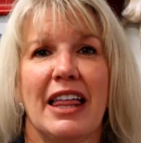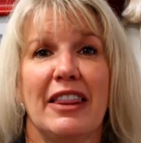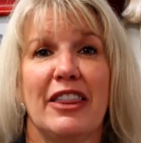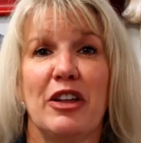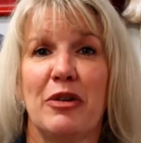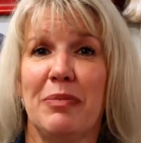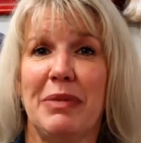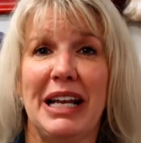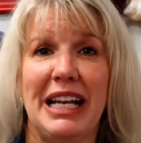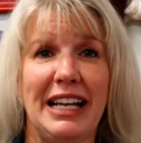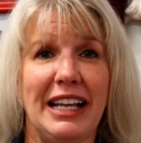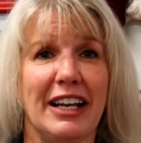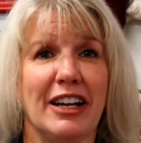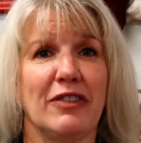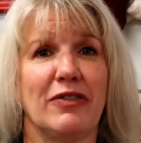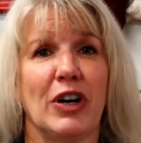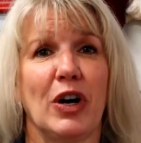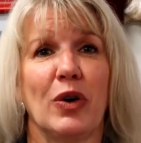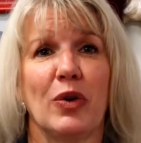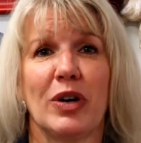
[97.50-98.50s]
The meaning
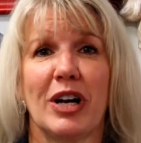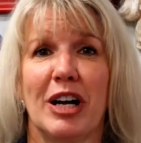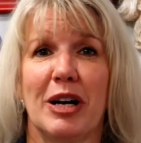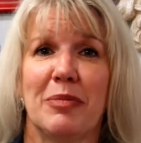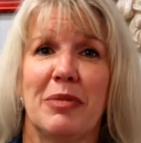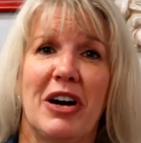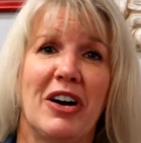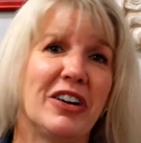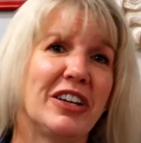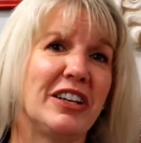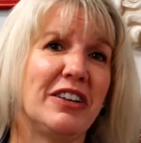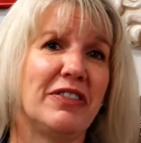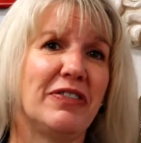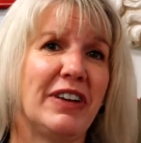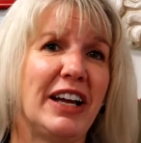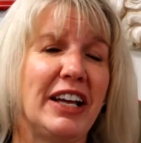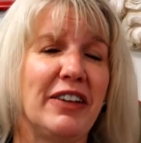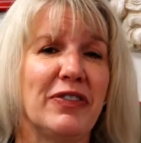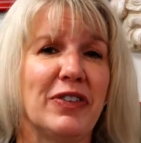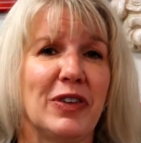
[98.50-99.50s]
of O Come All Ye
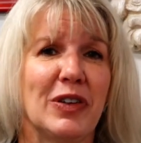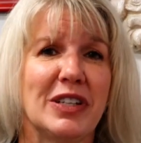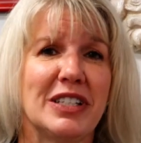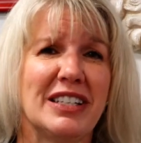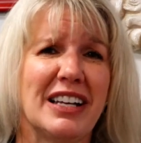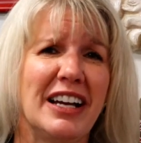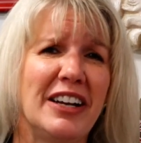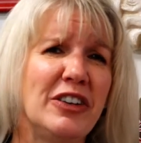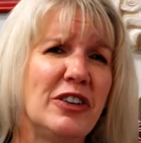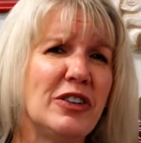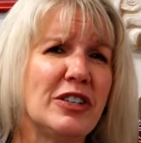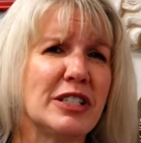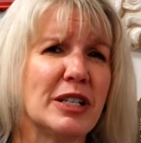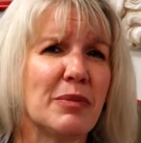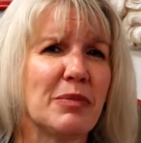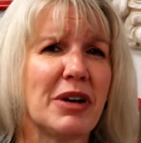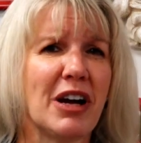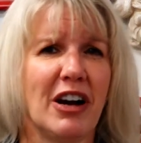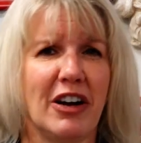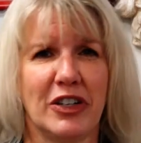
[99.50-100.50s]
Faithful is under
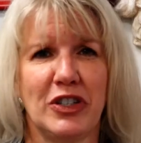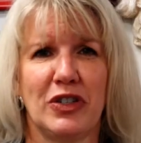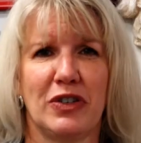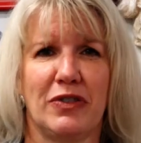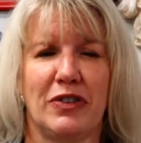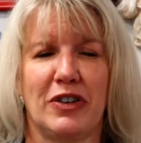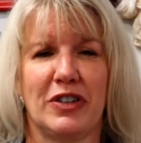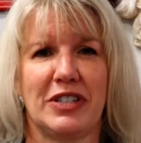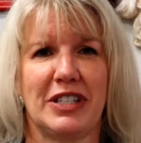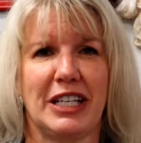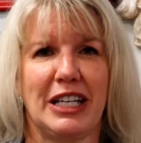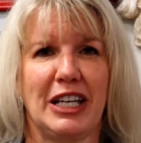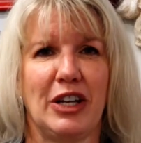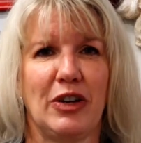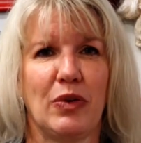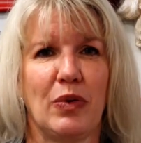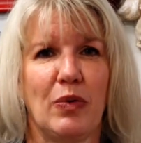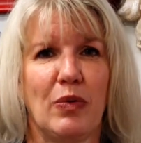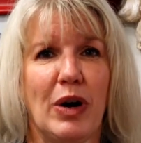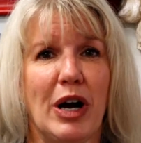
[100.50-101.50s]
some controversy.
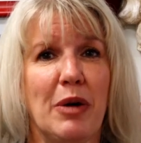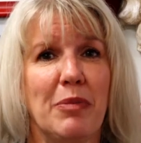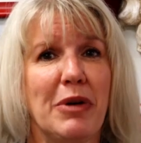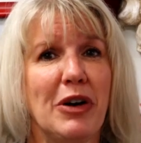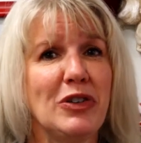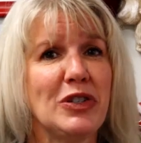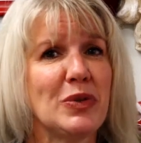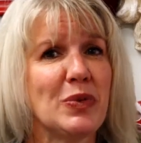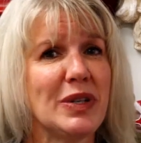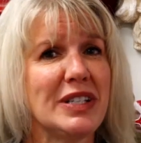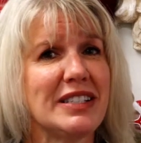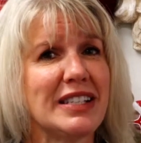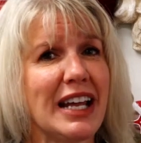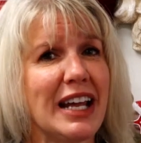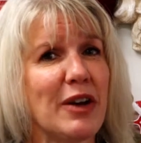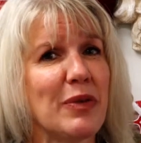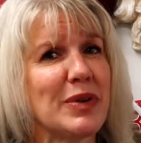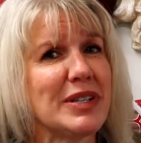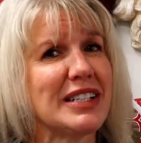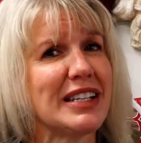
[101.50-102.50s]
While most would say
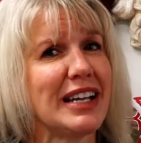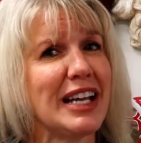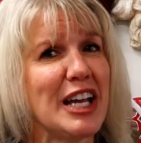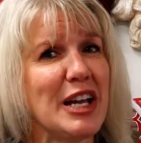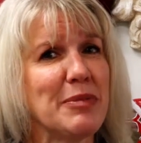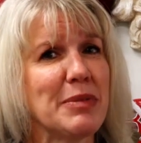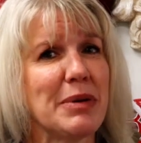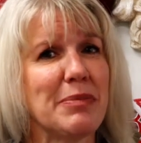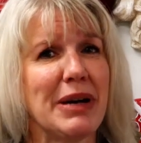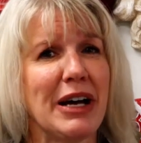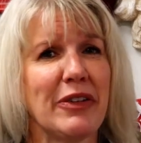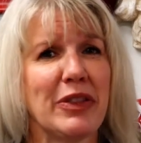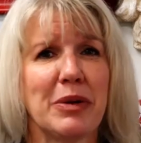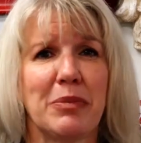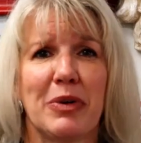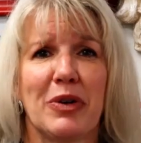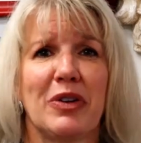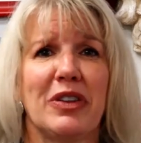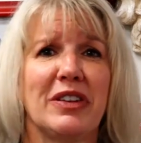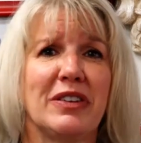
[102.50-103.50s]
it was a hymn about the
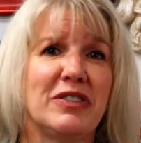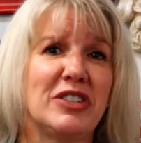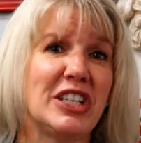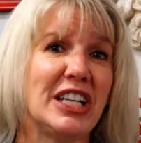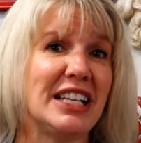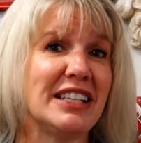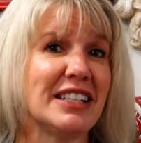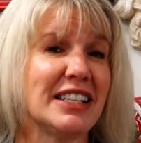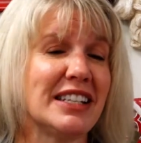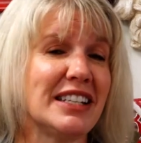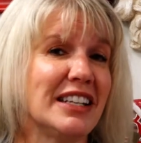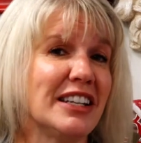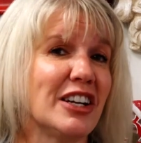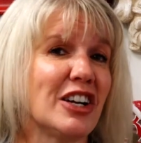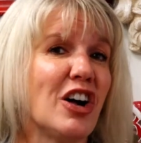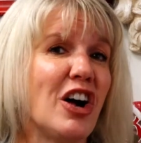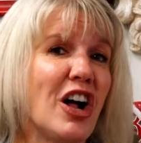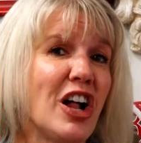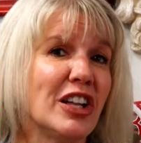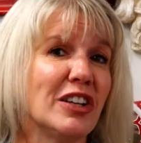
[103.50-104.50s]
birth of Jesus and a
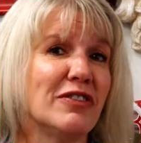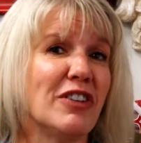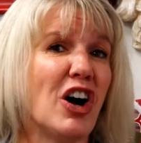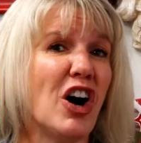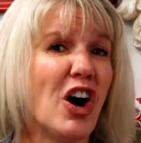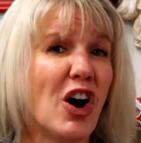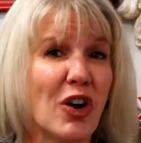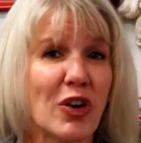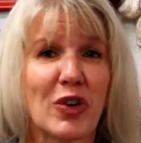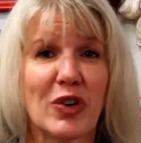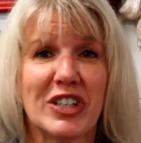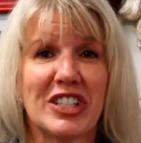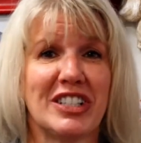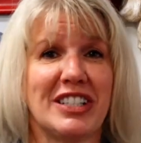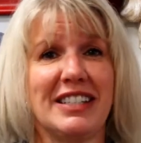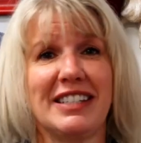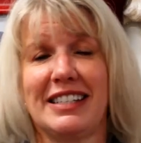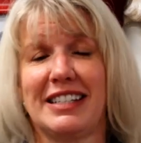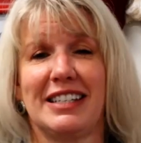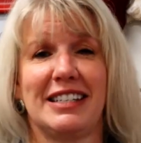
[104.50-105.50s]
call of all
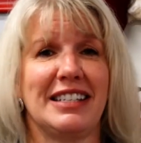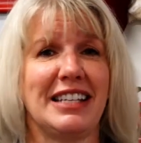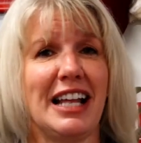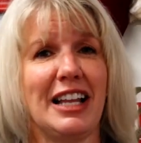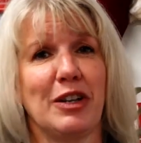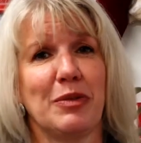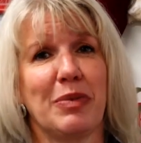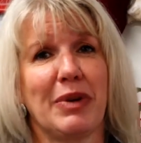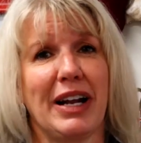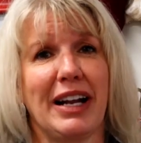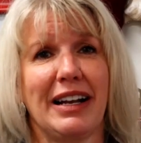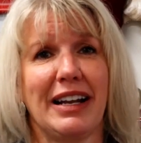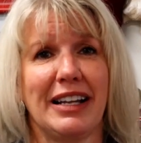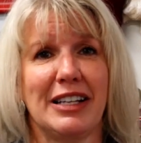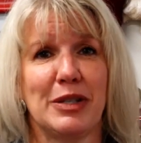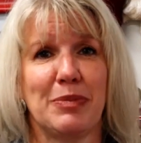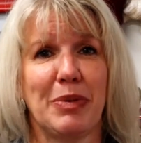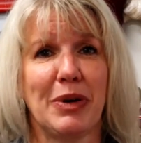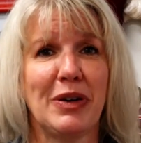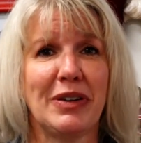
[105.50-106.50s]
Christians to celebrate
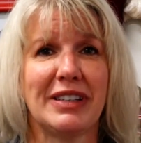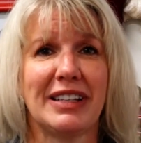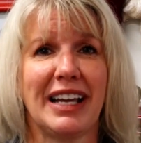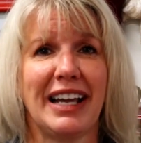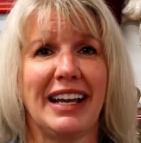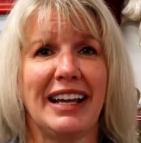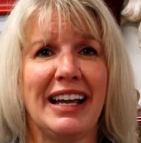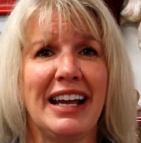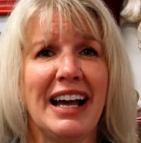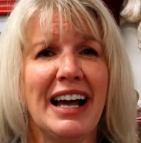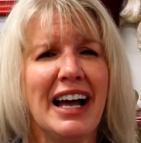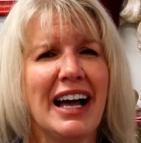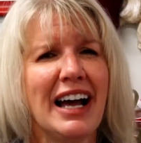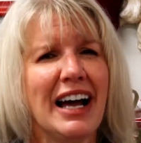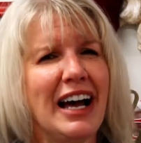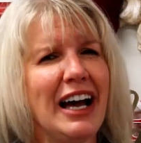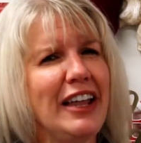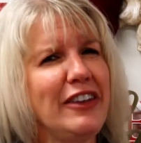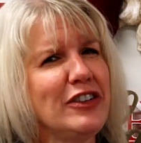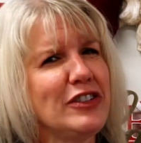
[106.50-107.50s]
his birthday,
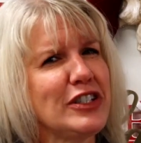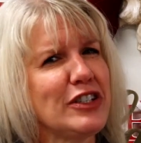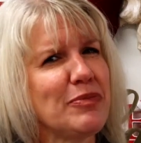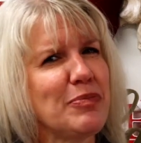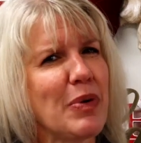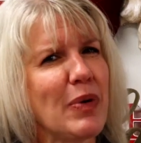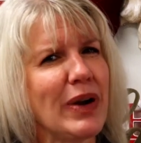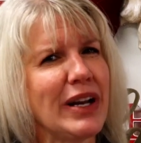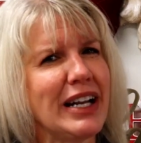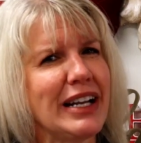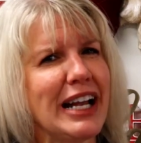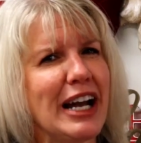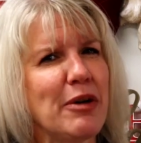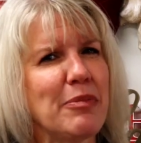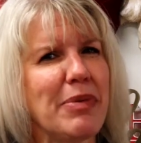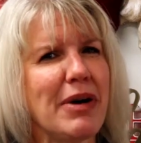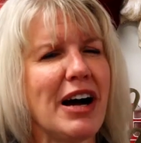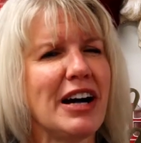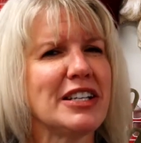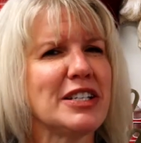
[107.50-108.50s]
others have pointed out
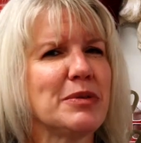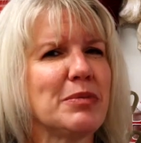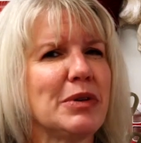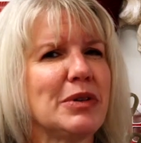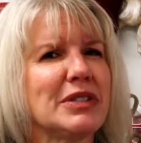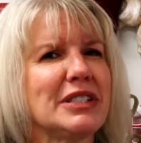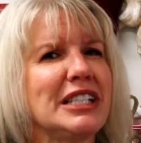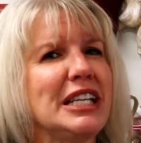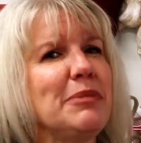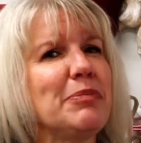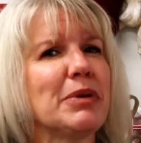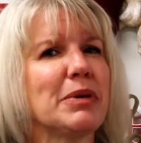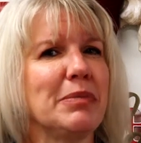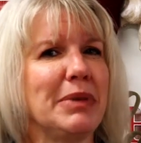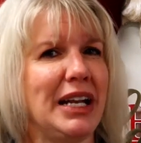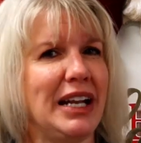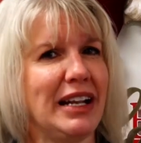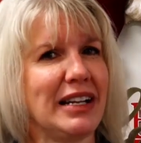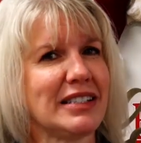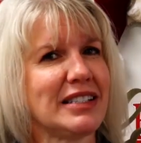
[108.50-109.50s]
possible deeper
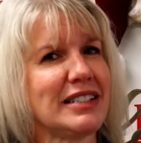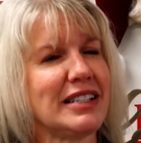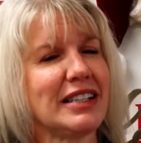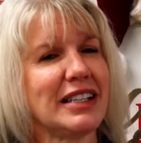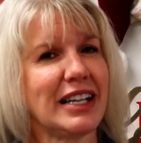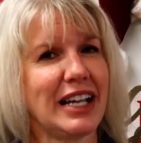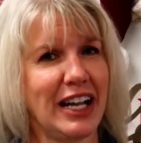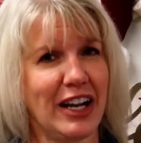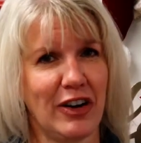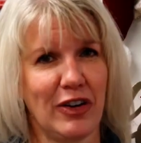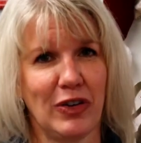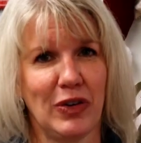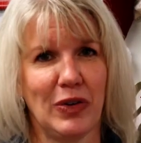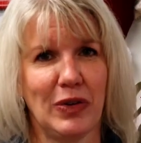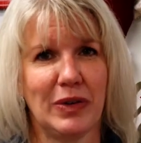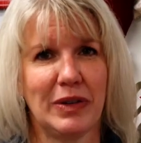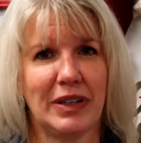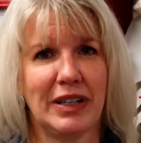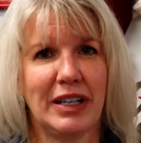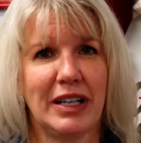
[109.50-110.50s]
meanings to the carol.